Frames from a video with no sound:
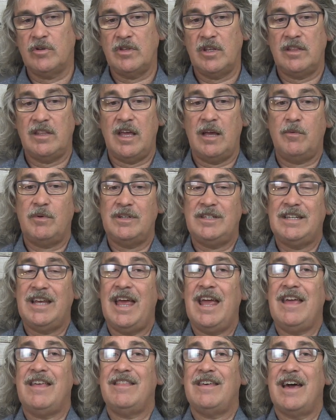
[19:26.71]
that they would
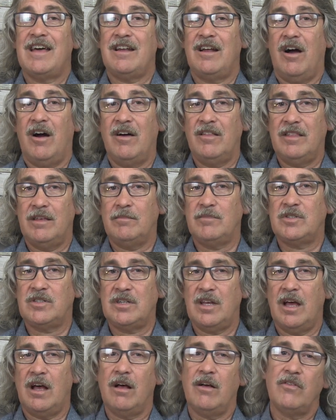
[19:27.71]
take that on
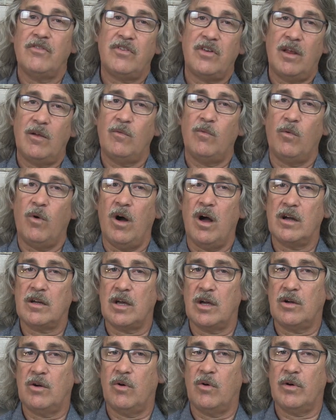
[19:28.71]
themselves and walk
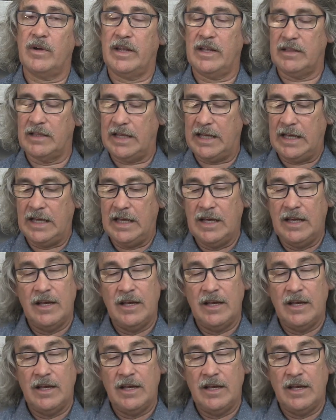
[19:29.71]
accordingly.